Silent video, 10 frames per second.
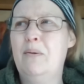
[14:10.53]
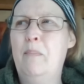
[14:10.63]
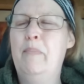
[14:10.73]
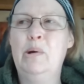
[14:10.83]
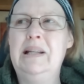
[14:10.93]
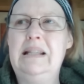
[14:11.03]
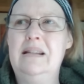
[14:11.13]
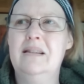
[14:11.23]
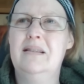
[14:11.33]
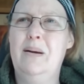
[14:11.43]
like bullied
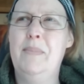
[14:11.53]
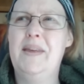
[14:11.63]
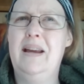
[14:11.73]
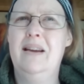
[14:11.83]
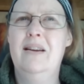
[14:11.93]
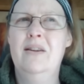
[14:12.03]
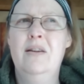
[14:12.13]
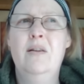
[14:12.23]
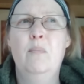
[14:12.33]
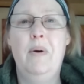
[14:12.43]
into something,
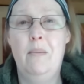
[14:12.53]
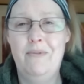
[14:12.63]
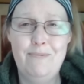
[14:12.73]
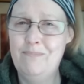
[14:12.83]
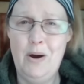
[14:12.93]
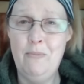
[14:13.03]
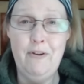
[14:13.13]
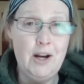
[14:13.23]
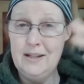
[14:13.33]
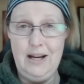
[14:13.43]
but I'm
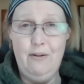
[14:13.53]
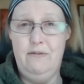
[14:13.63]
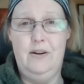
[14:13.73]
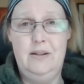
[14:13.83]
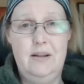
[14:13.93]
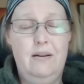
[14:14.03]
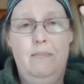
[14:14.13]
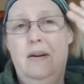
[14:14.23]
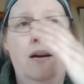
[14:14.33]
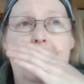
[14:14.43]
fucking terrified.
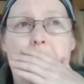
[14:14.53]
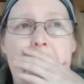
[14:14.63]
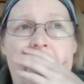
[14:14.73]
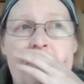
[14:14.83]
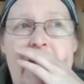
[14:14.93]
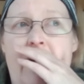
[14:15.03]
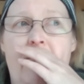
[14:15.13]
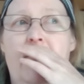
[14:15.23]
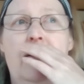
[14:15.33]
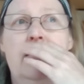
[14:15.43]
I'm
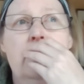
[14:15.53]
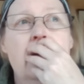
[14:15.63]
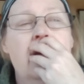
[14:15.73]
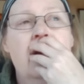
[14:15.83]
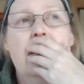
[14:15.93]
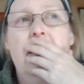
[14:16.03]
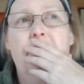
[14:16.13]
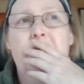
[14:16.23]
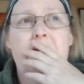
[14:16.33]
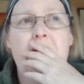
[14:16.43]
terrified.
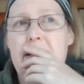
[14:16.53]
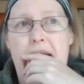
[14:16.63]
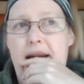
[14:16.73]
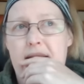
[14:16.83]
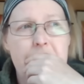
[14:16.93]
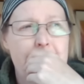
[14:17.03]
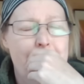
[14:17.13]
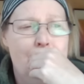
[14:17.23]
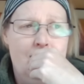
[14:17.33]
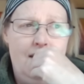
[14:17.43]
I'm so scared.
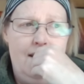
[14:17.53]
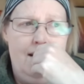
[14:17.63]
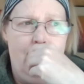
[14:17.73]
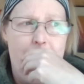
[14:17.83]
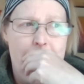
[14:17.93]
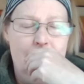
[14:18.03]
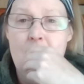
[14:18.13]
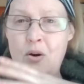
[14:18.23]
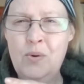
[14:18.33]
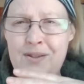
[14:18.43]

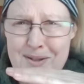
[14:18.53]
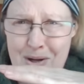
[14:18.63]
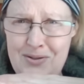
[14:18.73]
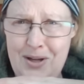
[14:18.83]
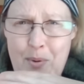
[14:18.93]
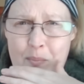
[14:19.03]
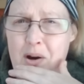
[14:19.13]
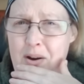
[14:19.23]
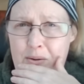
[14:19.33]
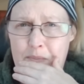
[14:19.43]
No one's turned up at
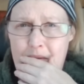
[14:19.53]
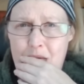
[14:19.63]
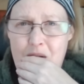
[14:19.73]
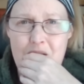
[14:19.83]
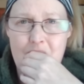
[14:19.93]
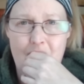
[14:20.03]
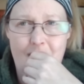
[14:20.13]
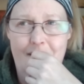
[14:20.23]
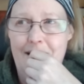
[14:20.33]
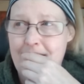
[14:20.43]
my home, which
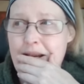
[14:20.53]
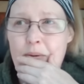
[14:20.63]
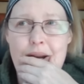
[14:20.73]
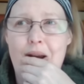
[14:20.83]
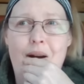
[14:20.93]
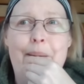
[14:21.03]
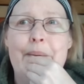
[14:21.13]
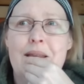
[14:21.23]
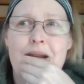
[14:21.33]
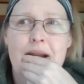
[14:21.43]
I could tell you
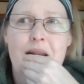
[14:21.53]
now.